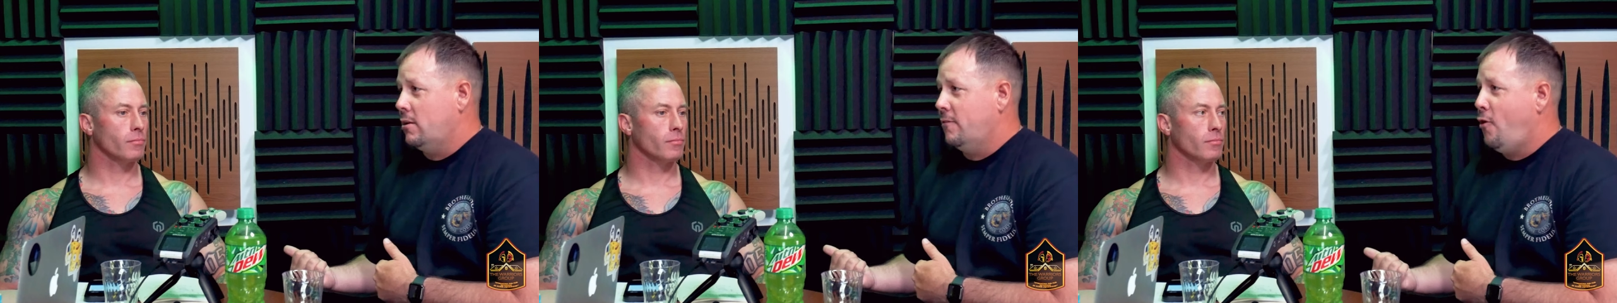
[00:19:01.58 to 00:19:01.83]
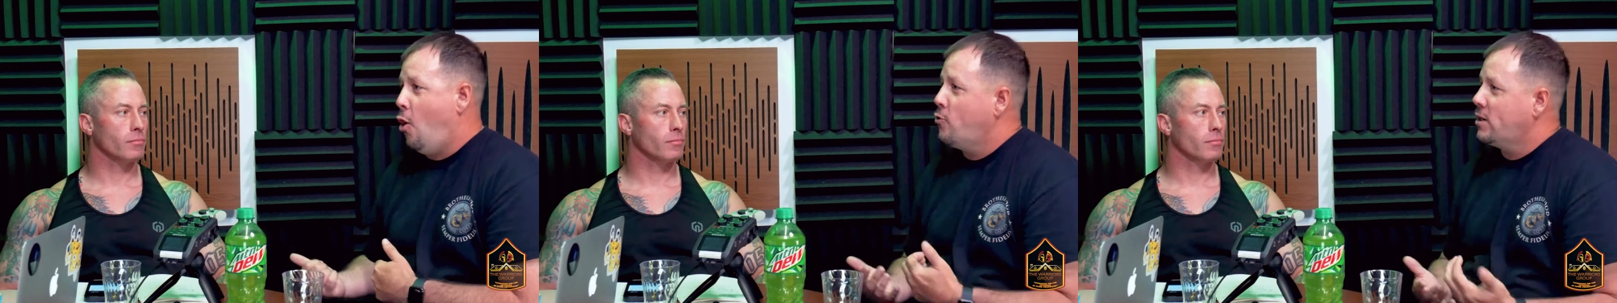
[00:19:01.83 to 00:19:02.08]
Speaker 1: on the
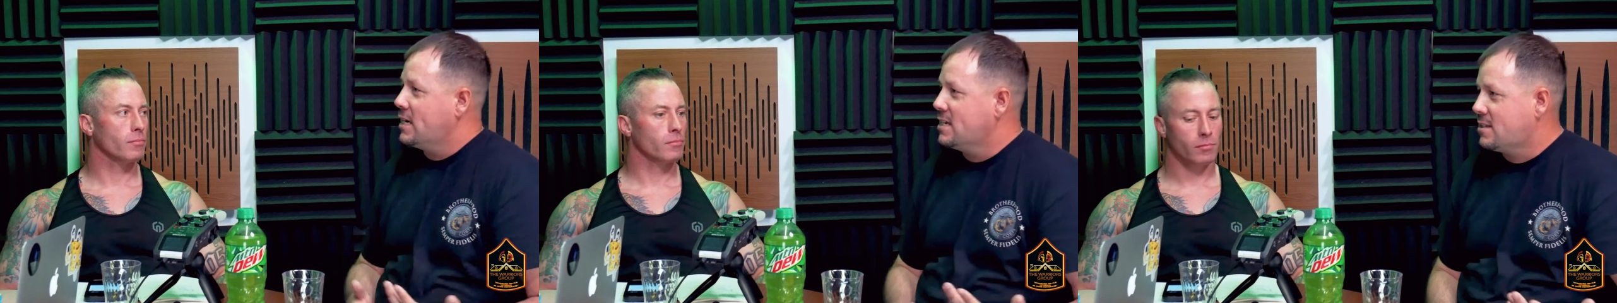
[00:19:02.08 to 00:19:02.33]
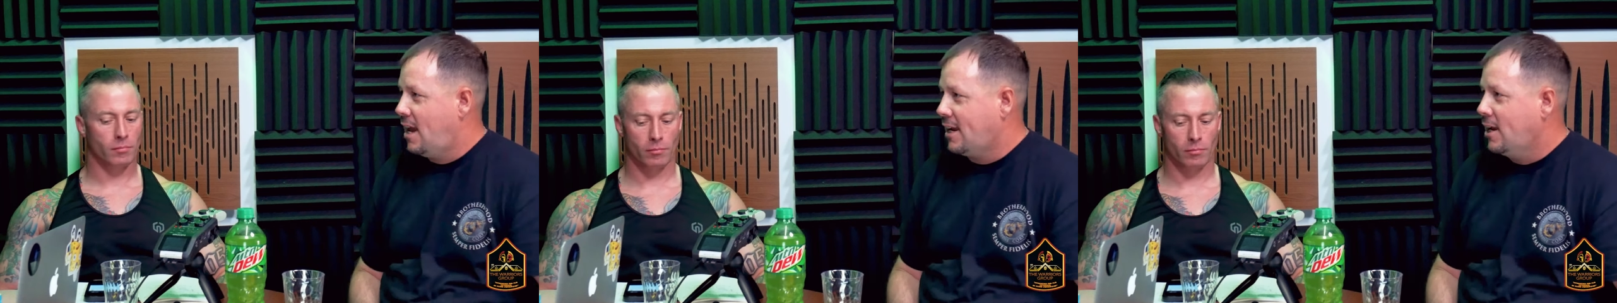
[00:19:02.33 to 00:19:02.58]
phone and he's
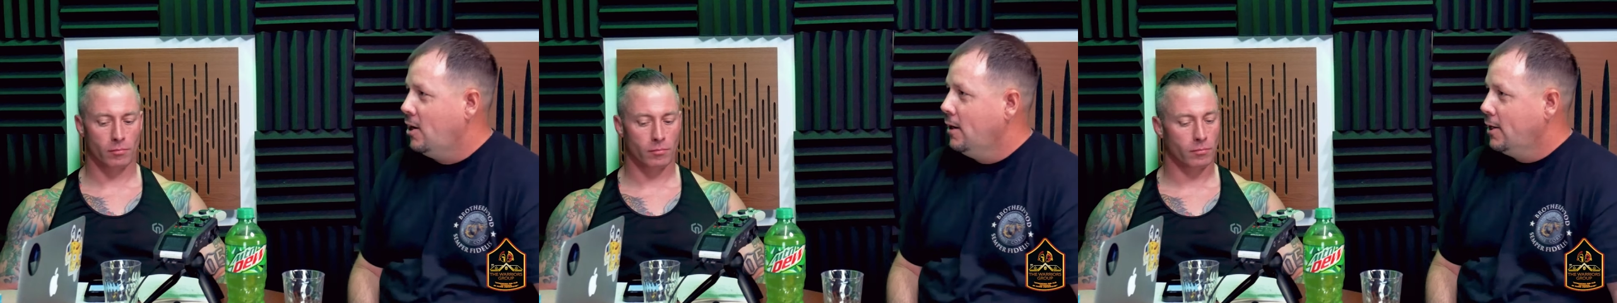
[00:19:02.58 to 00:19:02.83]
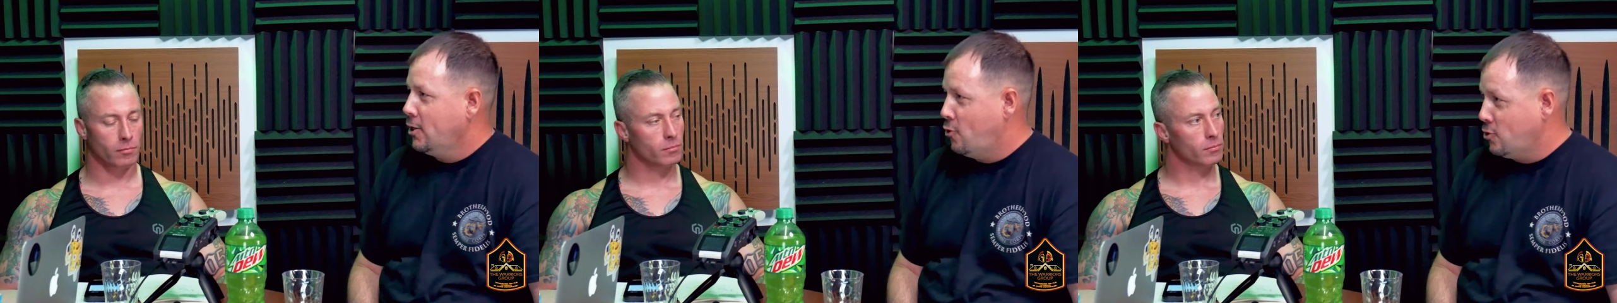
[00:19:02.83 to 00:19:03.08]
like,
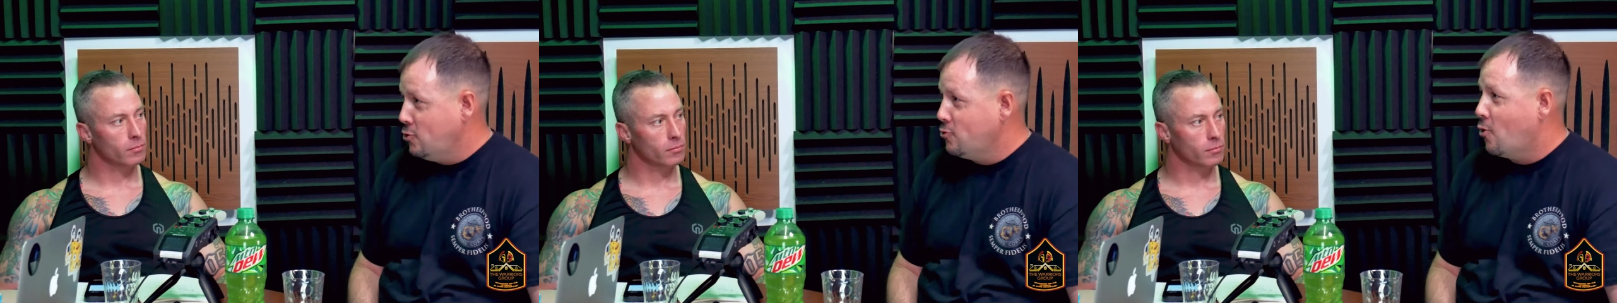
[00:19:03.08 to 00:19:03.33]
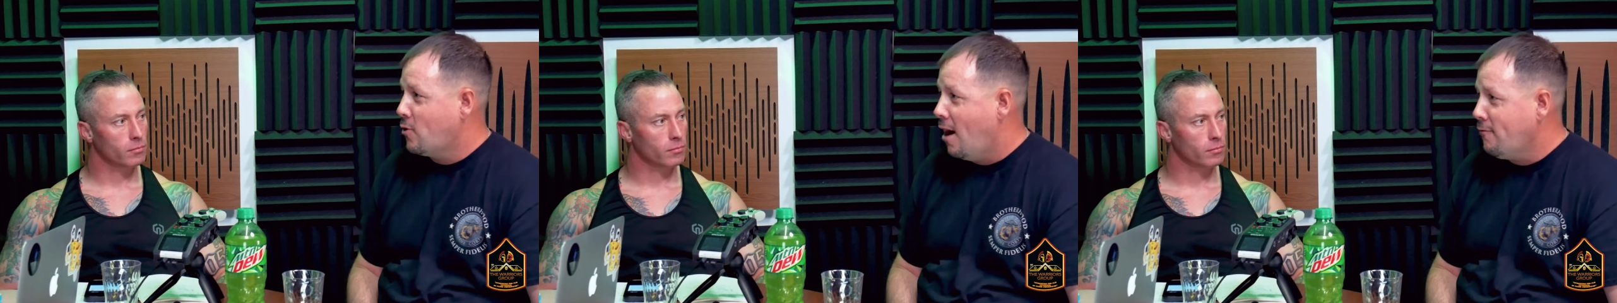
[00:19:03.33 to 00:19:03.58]
you
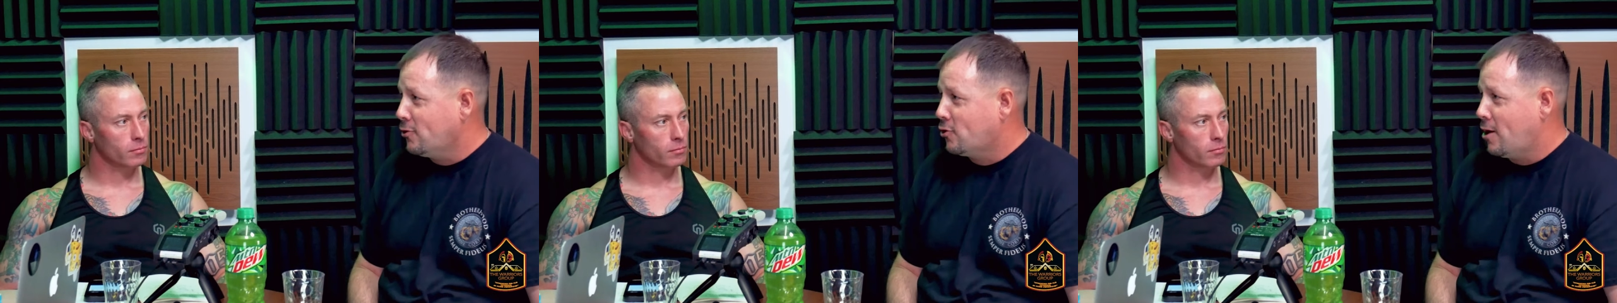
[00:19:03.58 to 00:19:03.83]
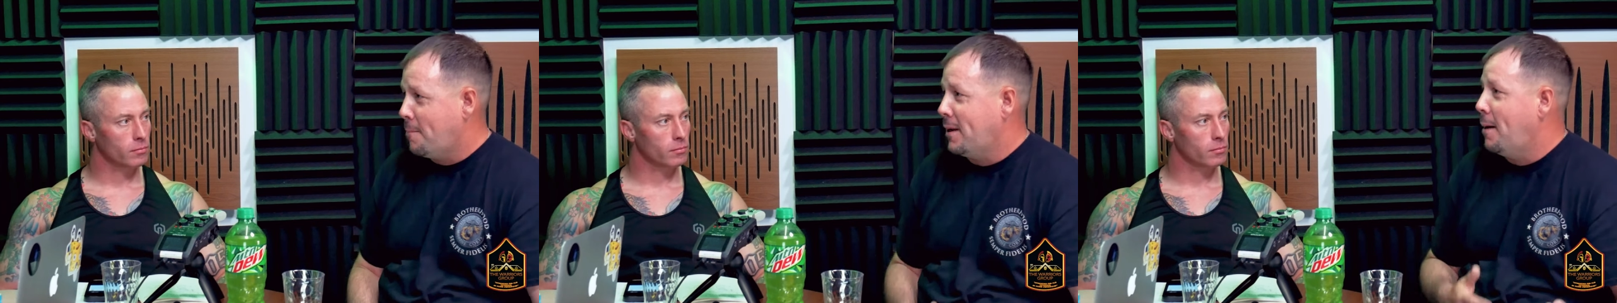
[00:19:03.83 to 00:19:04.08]
know, cover
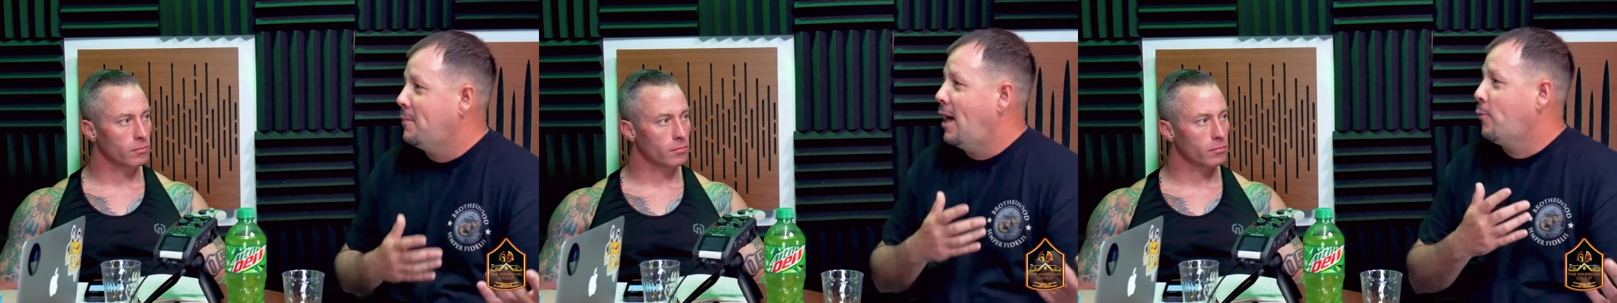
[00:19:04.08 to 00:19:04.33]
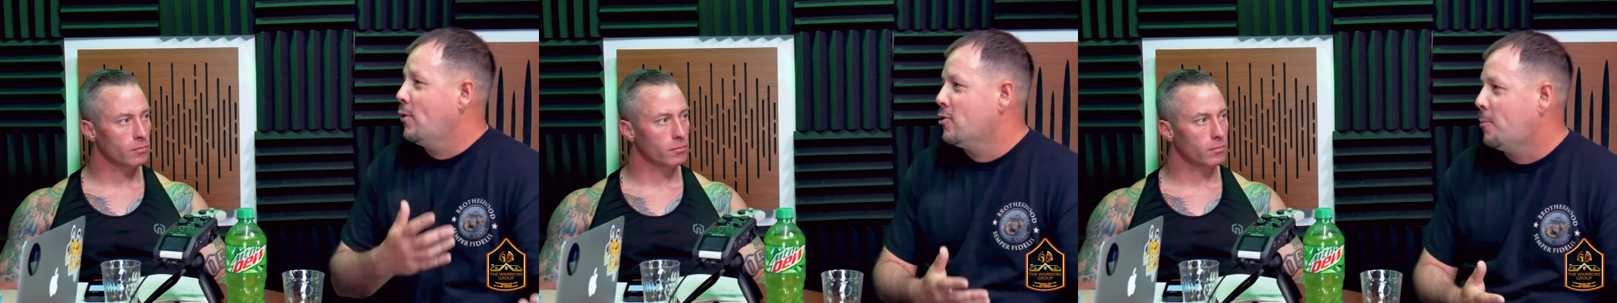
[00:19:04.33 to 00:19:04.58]
grip. And I'm
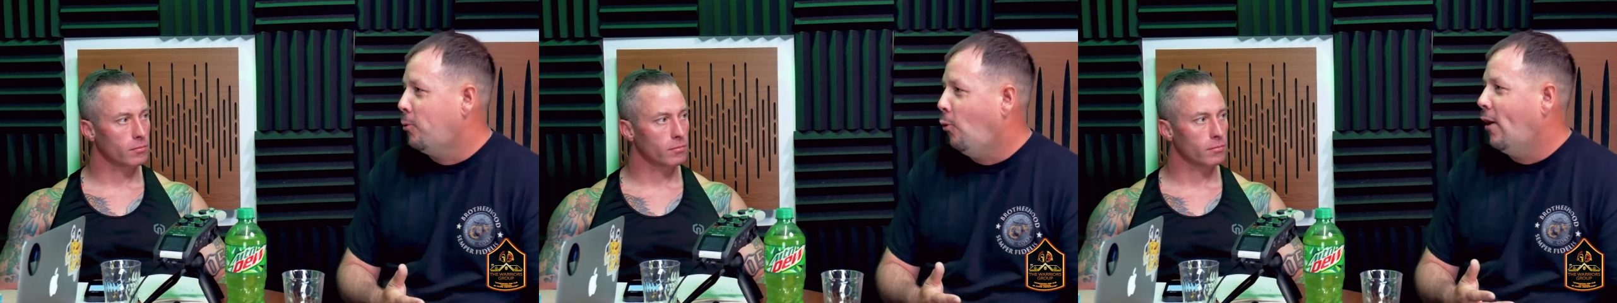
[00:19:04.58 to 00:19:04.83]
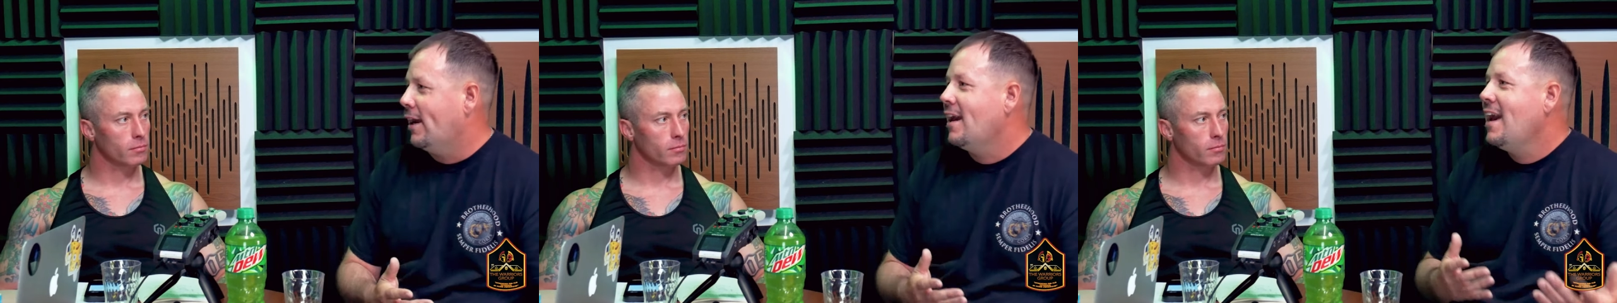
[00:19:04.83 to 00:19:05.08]
like, we were
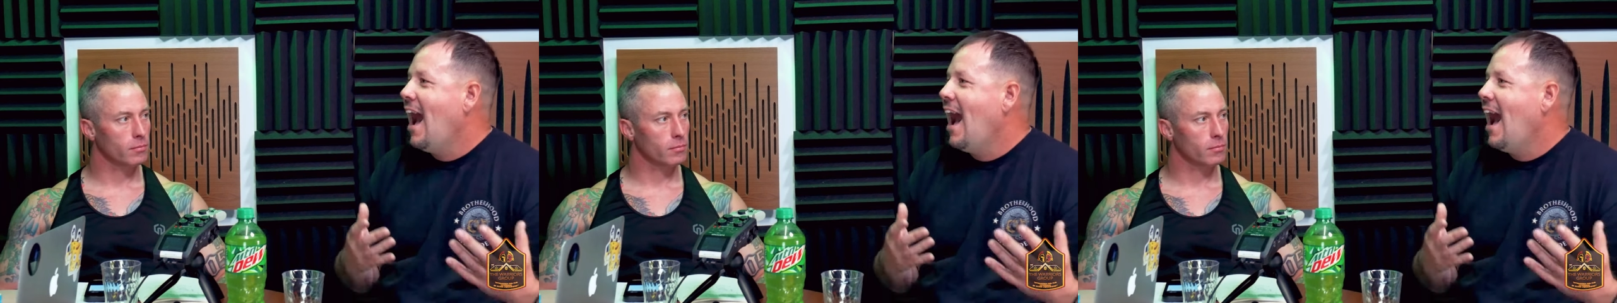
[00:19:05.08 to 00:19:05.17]
deployed.